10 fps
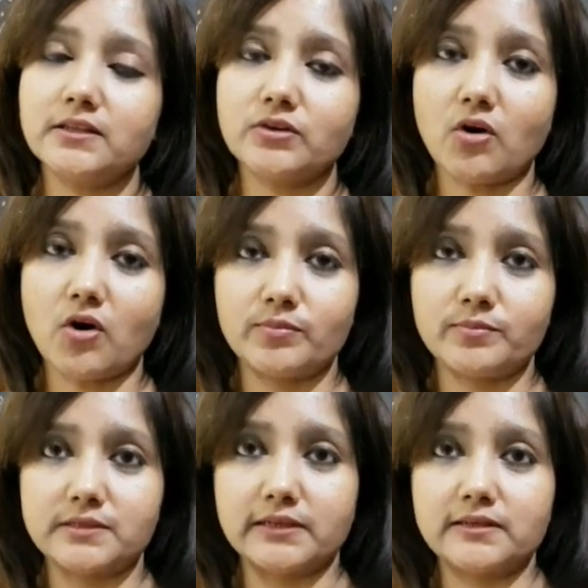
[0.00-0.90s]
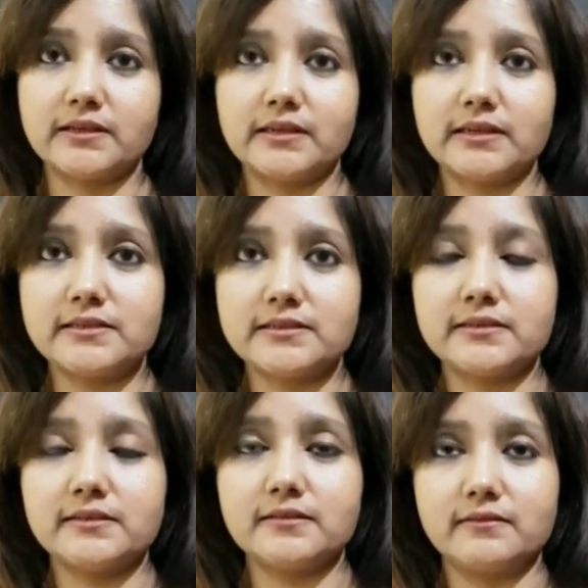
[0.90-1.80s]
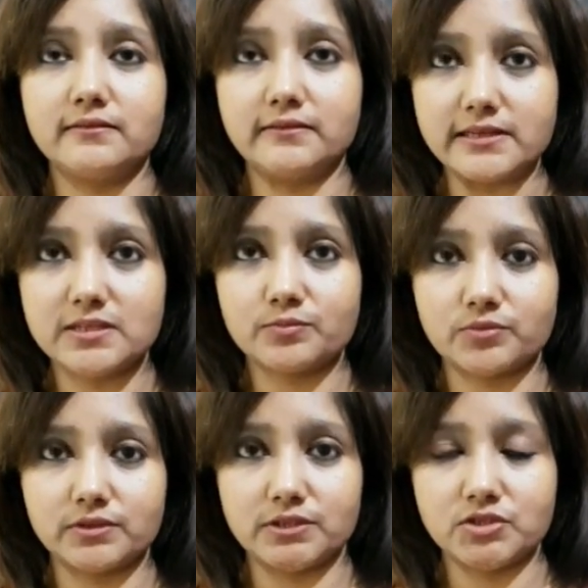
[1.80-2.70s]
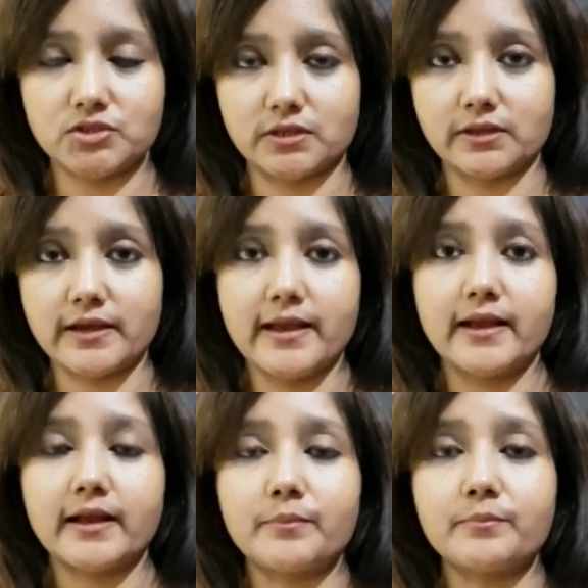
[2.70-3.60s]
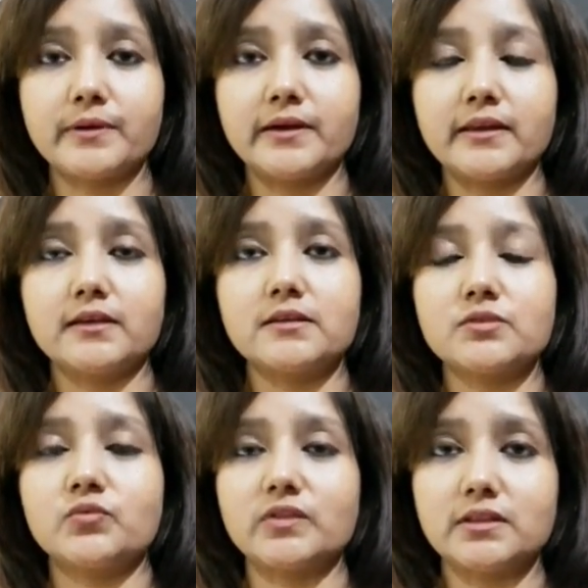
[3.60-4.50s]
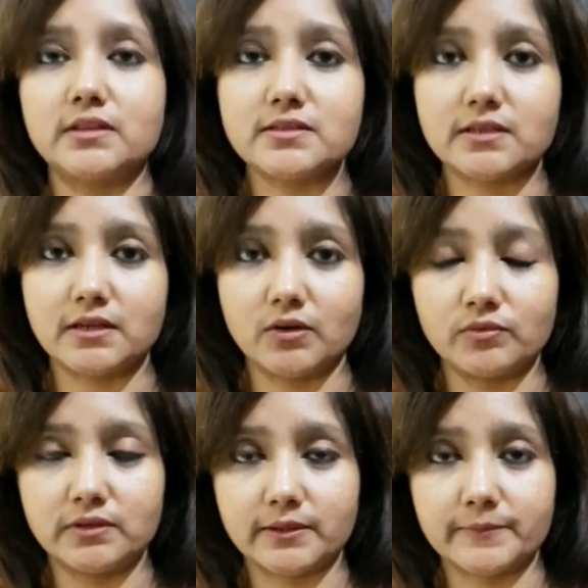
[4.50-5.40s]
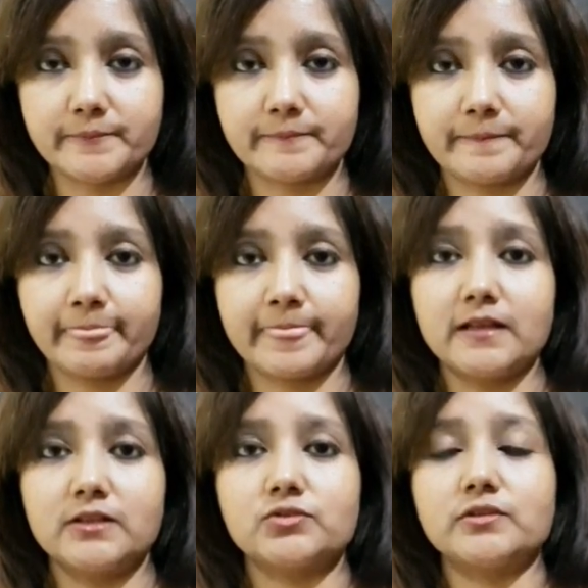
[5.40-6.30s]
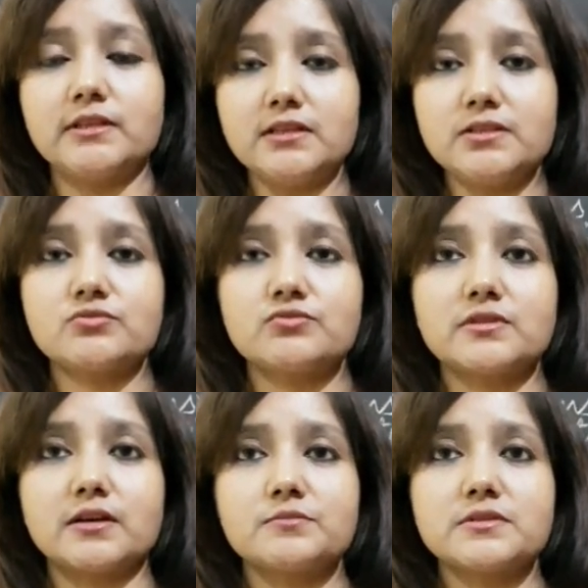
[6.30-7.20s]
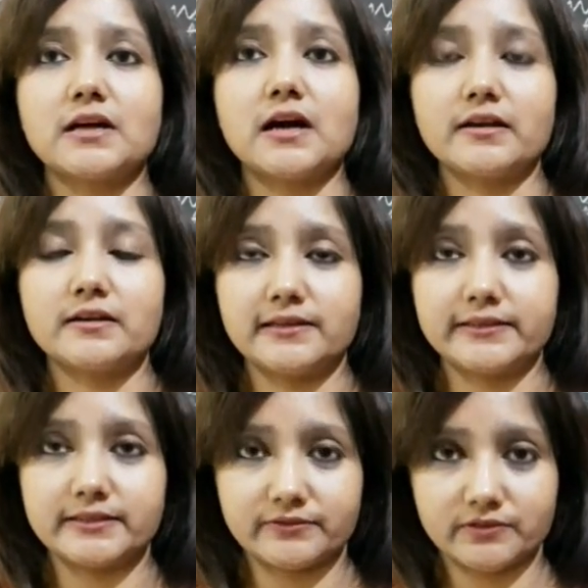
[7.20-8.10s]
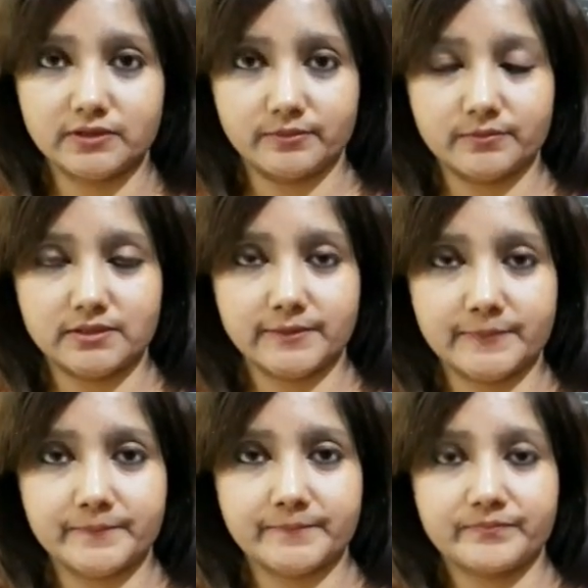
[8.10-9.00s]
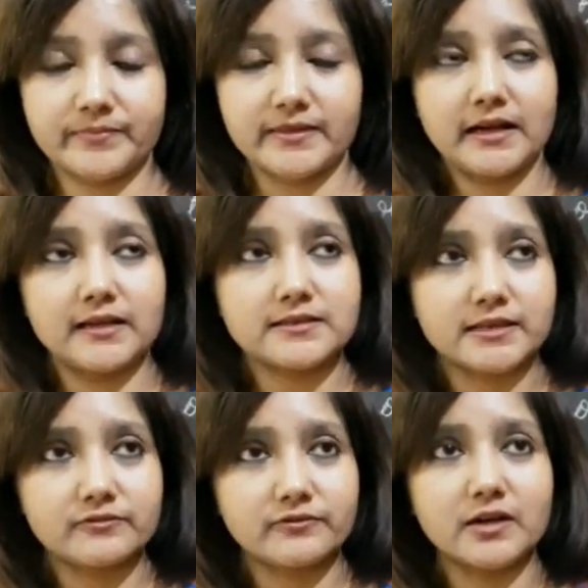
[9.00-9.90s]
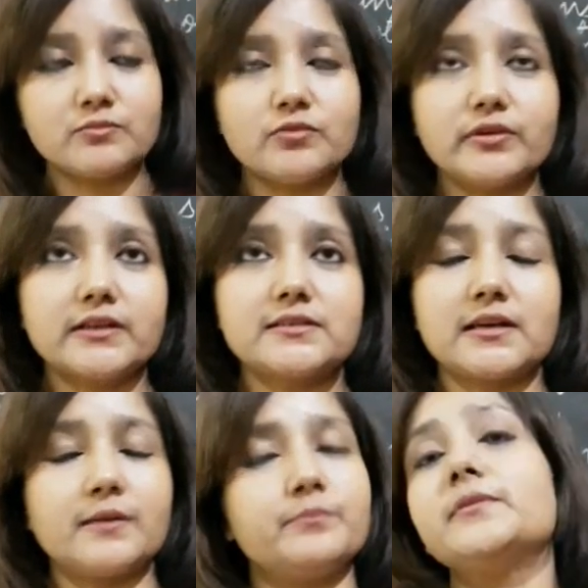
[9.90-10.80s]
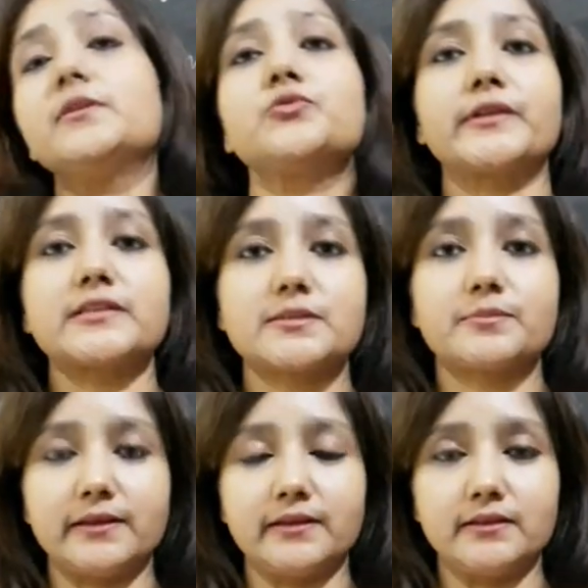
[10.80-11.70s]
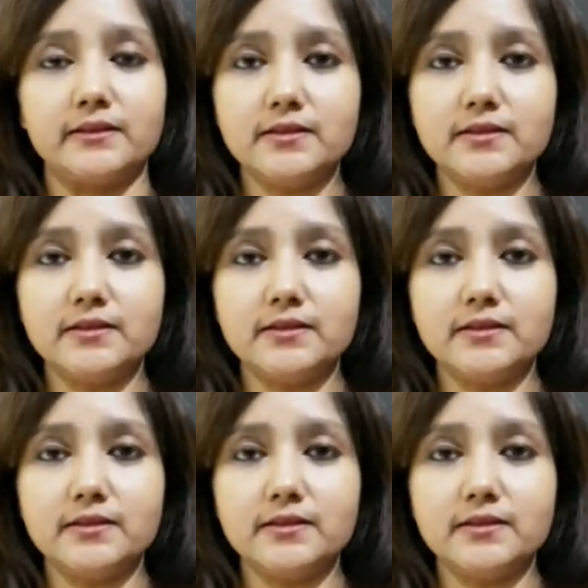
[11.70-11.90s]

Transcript: object is in rest position, comparing it with the surrounding. So these two terms are related terms. I'll take one more example to explain it.